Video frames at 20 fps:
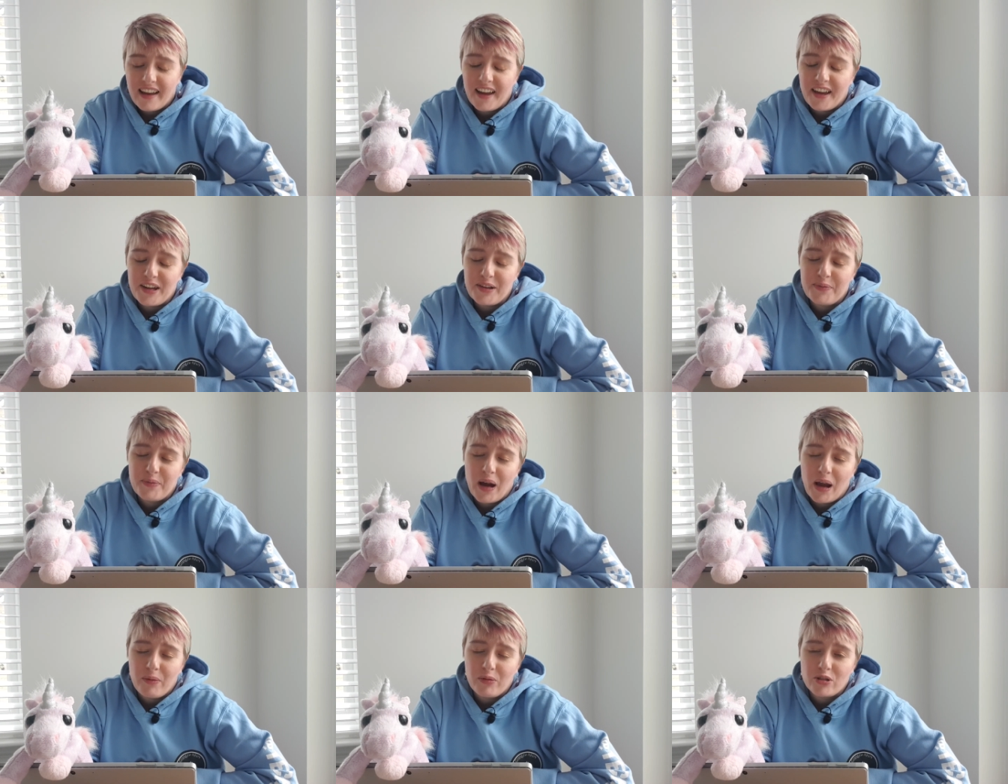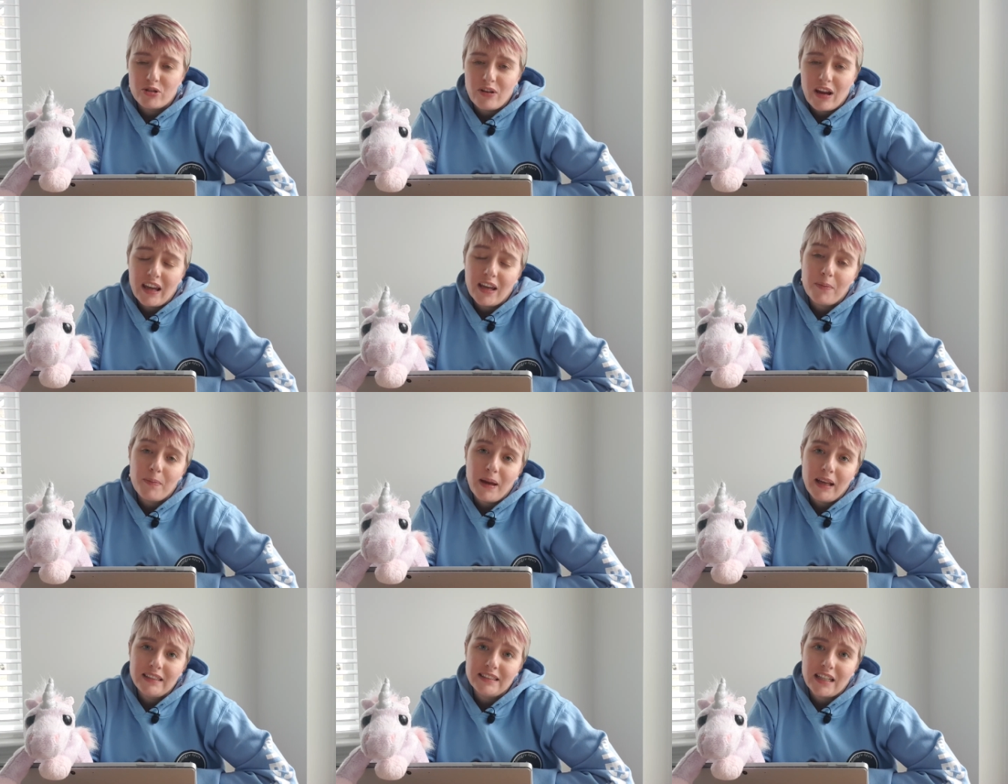I would
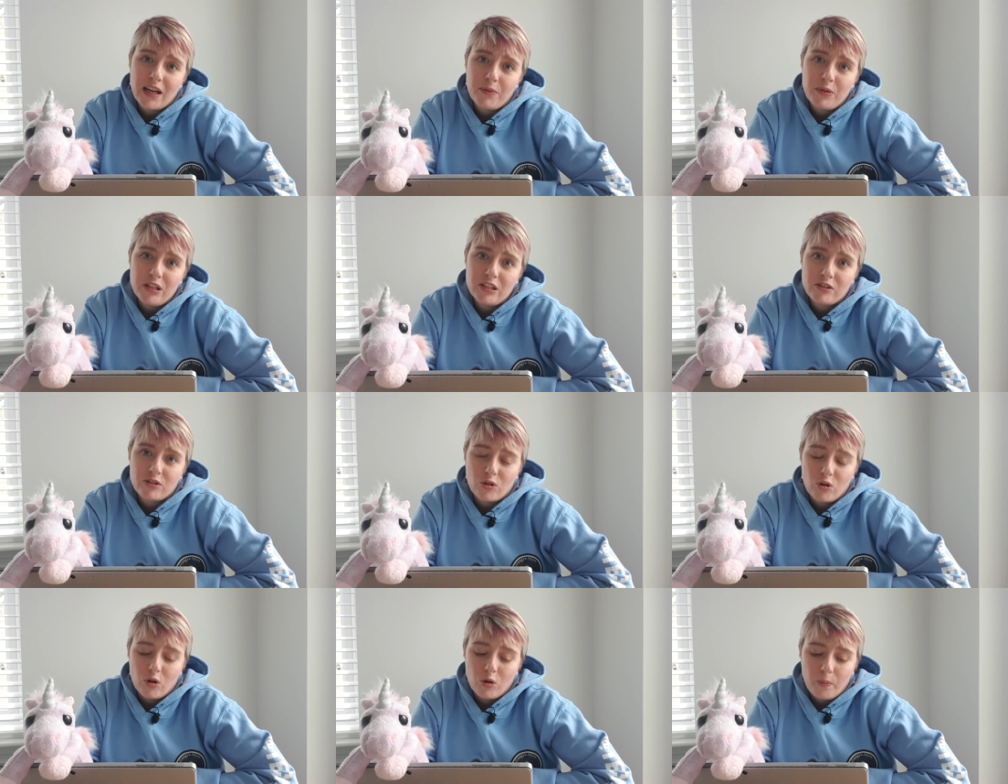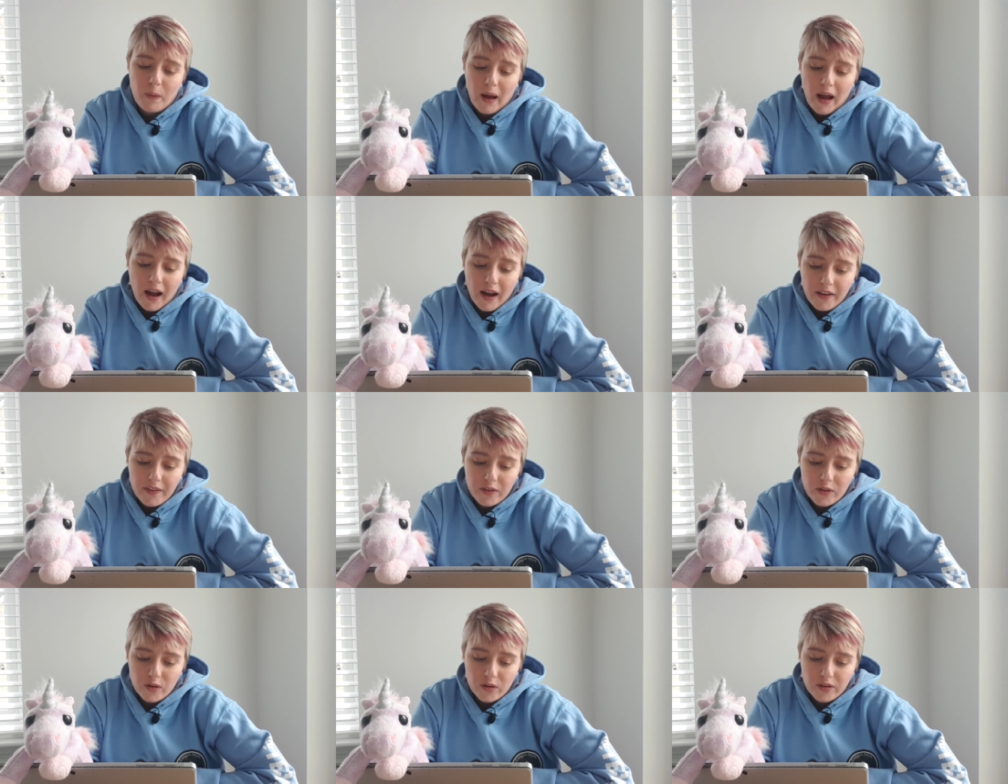recommend a wee stop
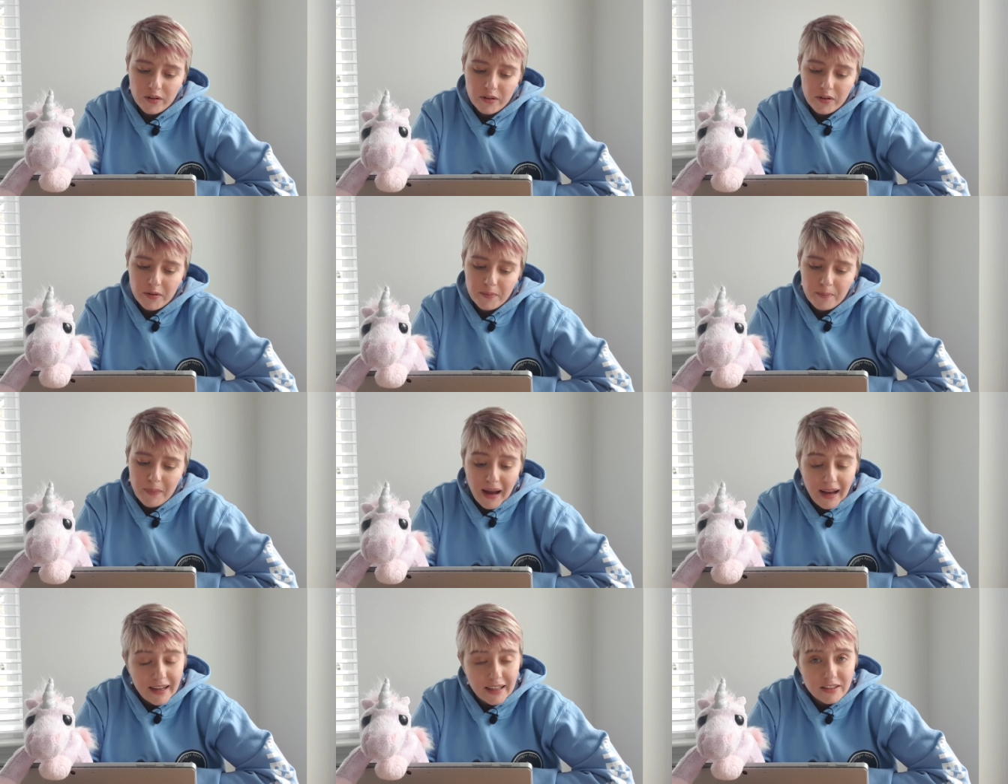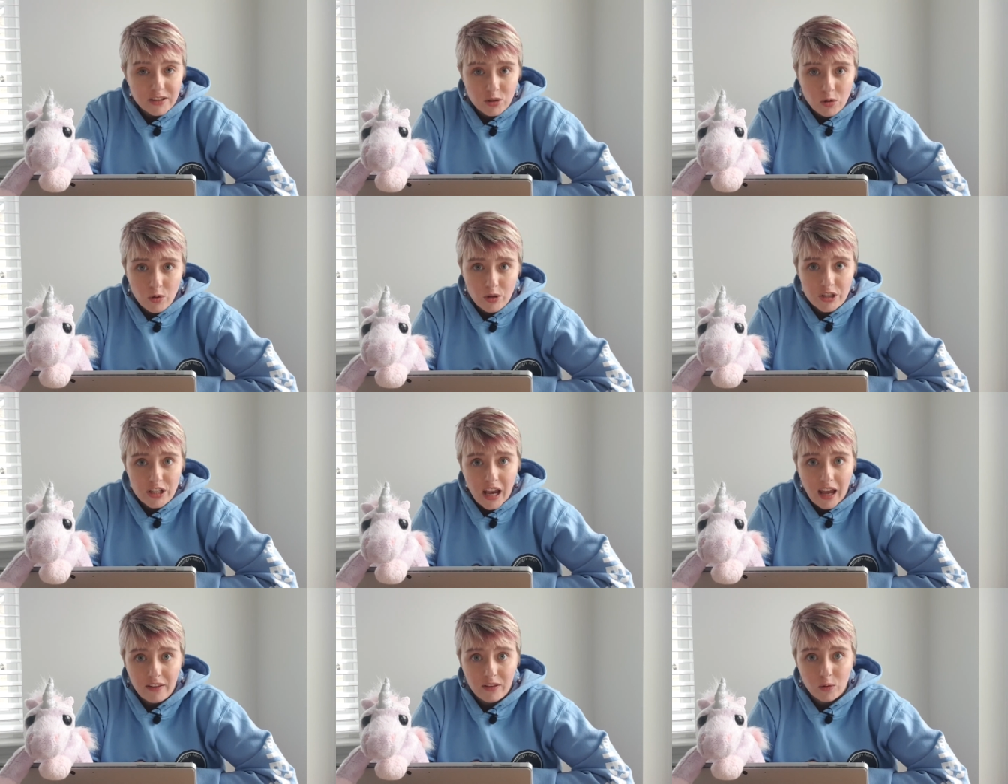at the
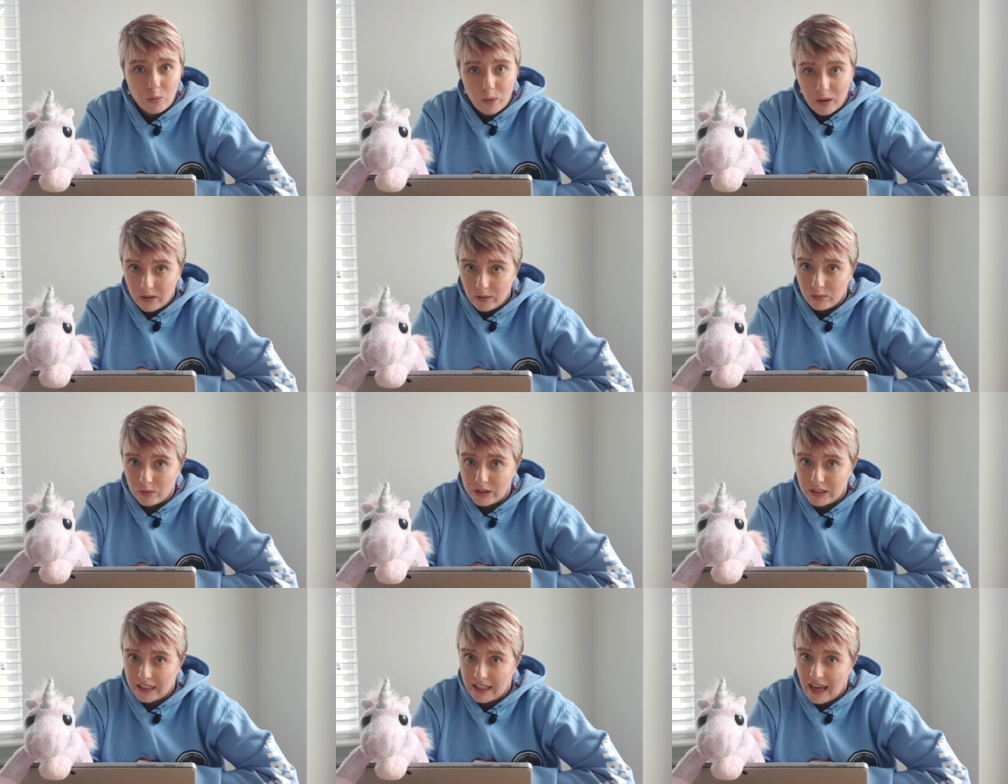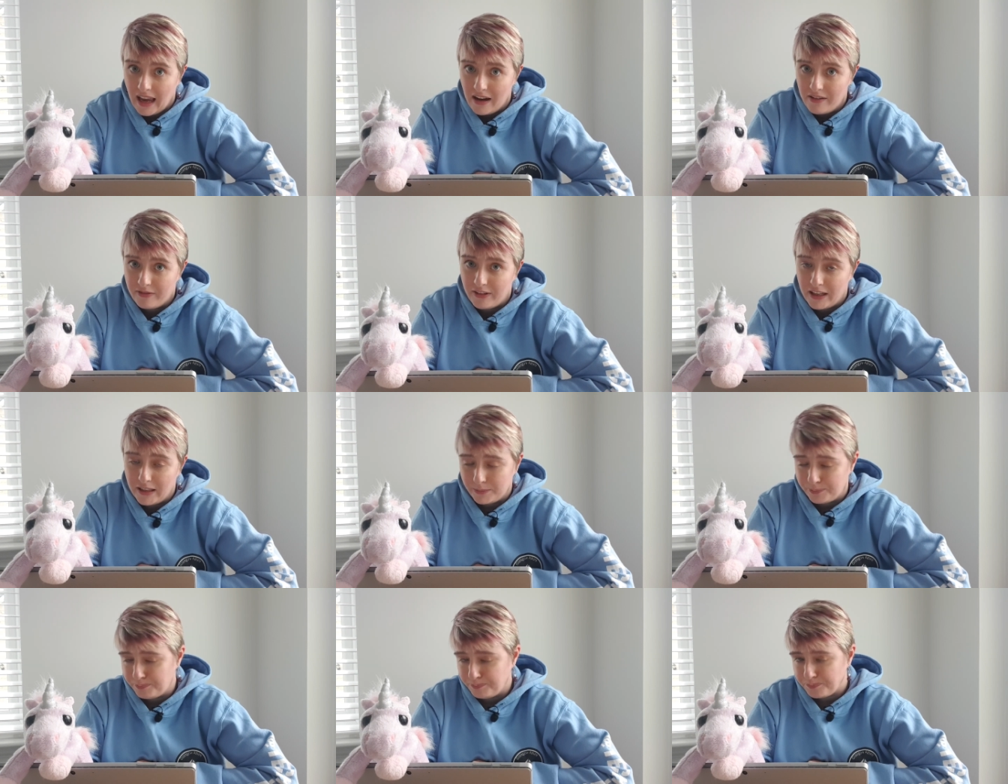Mackintosh at the Willows
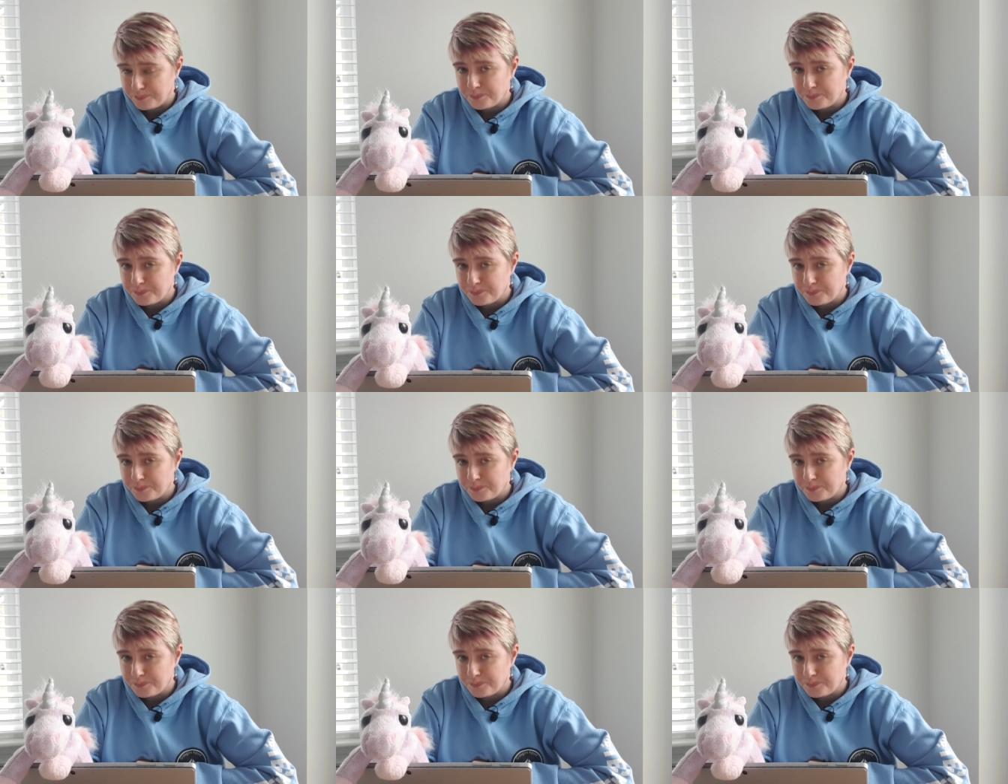cafe.